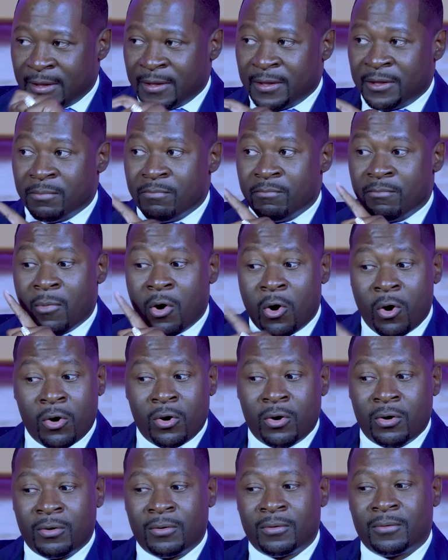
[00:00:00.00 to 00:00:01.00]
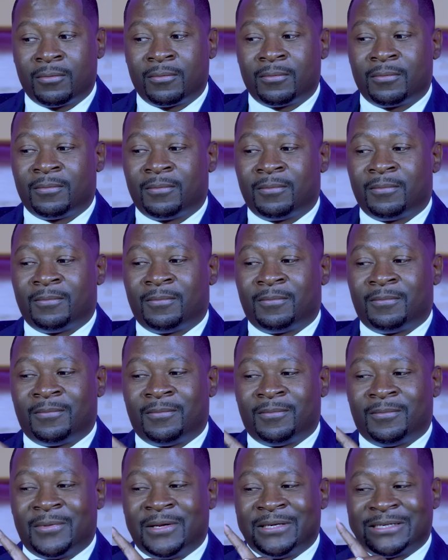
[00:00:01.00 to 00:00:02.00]
the more
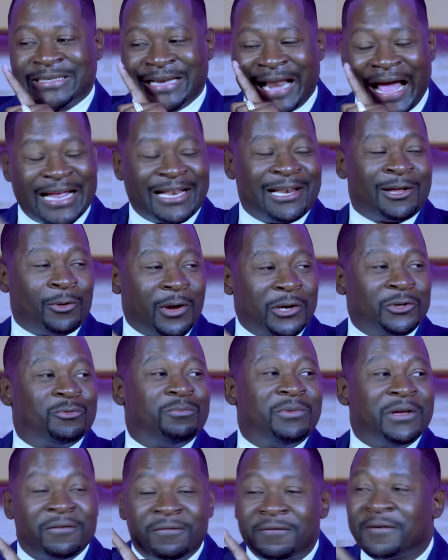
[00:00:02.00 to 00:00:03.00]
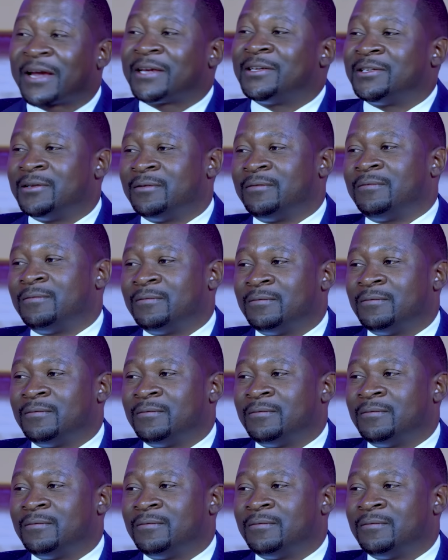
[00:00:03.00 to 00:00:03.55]
is likely going to be effective